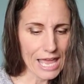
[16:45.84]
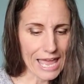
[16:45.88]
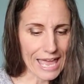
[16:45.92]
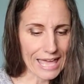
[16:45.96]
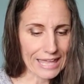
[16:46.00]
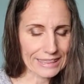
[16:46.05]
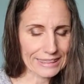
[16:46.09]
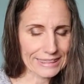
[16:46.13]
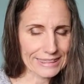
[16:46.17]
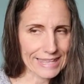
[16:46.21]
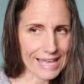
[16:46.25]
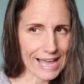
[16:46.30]

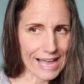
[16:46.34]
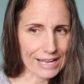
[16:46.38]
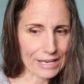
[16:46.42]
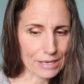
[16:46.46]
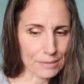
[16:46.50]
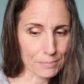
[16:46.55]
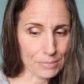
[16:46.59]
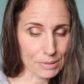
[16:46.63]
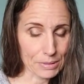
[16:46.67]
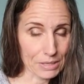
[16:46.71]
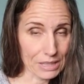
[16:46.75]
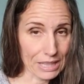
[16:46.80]
and that
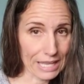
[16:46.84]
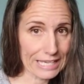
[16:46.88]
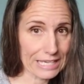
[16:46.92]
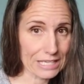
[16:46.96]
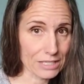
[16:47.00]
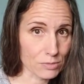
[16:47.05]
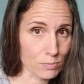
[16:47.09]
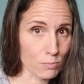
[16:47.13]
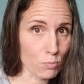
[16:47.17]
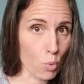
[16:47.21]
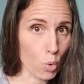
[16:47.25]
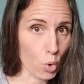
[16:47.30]
and like
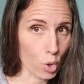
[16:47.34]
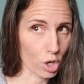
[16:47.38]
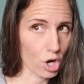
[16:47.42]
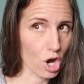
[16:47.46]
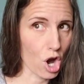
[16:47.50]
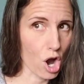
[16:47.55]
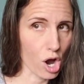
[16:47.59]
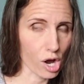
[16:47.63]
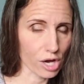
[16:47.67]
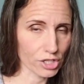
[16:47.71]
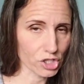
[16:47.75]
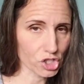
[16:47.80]
it's more
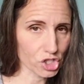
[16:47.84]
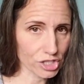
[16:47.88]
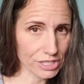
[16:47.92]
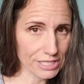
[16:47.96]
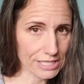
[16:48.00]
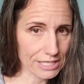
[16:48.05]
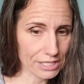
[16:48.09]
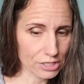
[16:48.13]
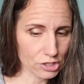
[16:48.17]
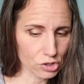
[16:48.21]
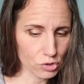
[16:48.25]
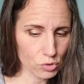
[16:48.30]

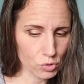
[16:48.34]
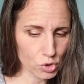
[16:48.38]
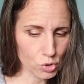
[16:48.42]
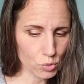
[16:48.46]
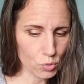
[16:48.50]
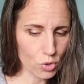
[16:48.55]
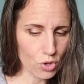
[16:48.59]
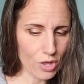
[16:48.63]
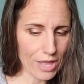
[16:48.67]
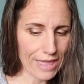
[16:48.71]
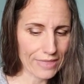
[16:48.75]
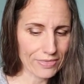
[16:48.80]
conscious than
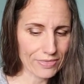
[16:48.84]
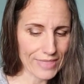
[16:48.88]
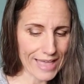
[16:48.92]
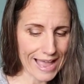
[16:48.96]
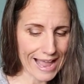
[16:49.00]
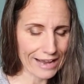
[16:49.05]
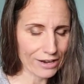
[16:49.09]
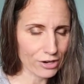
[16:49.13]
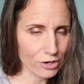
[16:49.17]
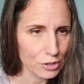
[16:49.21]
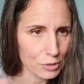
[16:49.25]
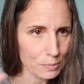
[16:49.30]
usual and
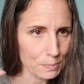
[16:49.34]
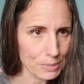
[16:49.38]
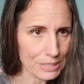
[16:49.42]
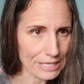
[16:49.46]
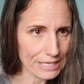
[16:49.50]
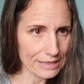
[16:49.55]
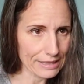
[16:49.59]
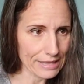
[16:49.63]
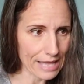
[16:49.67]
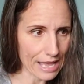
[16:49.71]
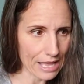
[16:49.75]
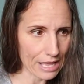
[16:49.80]
that could
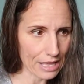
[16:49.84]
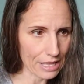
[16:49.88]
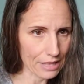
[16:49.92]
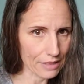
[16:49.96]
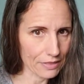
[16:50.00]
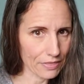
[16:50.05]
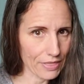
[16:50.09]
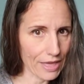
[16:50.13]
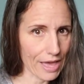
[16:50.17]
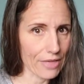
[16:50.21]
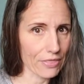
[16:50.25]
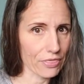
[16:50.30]
be
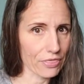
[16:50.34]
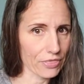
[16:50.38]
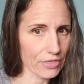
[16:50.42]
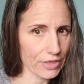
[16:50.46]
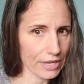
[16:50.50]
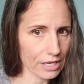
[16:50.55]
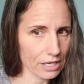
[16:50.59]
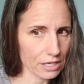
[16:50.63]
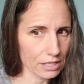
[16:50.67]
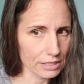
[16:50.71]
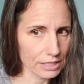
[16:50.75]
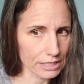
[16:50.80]
that that
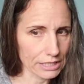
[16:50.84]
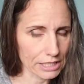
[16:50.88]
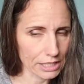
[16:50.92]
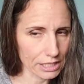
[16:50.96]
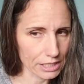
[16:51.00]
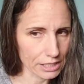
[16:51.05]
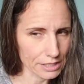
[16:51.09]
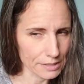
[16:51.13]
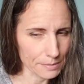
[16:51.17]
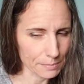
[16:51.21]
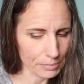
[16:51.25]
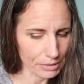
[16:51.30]
thing
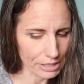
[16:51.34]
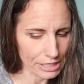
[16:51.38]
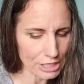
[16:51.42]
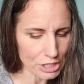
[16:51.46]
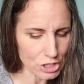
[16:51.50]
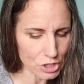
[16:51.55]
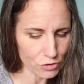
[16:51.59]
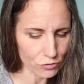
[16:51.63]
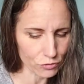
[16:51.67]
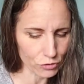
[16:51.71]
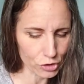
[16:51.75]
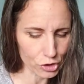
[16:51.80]
clicking into
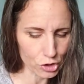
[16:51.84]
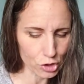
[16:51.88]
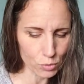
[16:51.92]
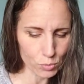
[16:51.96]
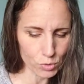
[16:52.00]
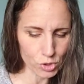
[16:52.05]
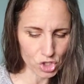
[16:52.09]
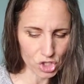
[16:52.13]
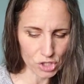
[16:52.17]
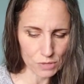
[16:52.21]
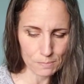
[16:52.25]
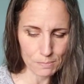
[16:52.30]
place for you
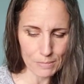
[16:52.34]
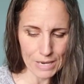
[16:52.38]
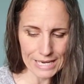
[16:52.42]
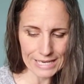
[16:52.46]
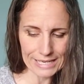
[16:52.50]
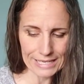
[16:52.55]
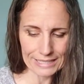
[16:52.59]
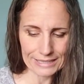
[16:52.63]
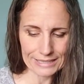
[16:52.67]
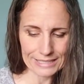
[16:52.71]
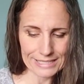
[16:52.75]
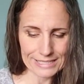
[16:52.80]
which is
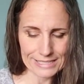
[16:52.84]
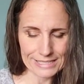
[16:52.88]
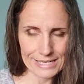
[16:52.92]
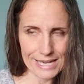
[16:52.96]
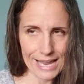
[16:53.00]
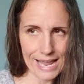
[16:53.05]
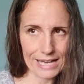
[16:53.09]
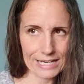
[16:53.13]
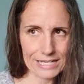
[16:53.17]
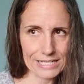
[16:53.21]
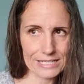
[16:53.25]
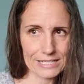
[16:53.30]
making this
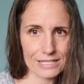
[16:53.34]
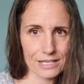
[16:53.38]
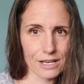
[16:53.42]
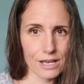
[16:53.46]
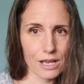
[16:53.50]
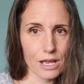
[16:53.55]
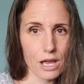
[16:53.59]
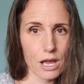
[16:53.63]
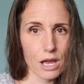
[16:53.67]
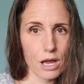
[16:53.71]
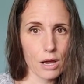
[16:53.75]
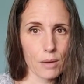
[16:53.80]
next
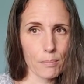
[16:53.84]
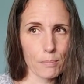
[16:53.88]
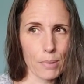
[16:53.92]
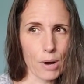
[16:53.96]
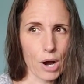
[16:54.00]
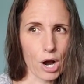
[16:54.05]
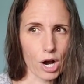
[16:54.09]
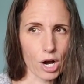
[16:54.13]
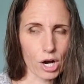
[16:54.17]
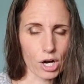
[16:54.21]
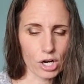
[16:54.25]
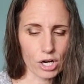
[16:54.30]

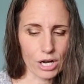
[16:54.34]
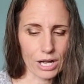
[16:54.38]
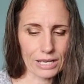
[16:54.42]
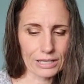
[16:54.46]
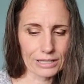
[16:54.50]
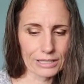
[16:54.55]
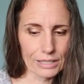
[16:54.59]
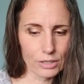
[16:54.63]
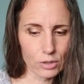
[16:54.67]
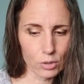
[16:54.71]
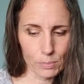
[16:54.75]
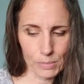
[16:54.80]
part a
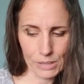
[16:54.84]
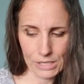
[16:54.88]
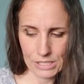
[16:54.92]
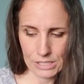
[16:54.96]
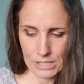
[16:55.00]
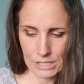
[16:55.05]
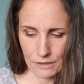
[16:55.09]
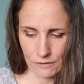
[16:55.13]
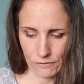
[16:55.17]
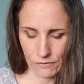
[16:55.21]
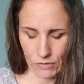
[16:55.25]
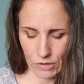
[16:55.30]
little
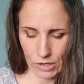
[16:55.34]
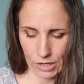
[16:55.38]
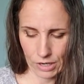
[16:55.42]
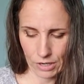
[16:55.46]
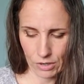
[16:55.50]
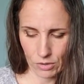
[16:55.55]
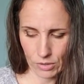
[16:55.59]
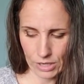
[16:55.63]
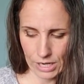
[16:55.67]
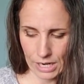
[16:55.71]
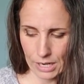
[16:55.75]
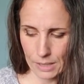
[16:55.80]
bit
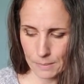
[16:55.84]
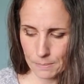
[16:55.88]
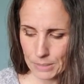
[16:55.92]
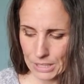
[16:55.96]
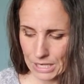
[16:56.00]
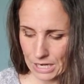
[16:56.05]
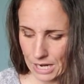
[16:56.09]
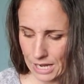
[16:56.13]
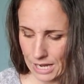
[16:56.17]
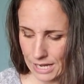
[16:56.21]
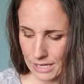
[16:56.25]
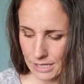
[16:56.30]
different okay
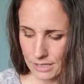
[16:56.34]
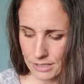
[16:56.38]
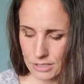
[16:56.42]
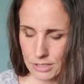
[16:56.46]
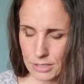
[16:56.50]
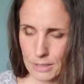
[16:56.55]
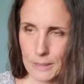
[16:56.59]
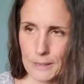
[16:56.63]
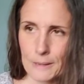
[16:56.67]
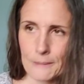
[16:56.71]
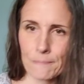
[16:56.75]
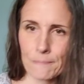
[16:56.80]
because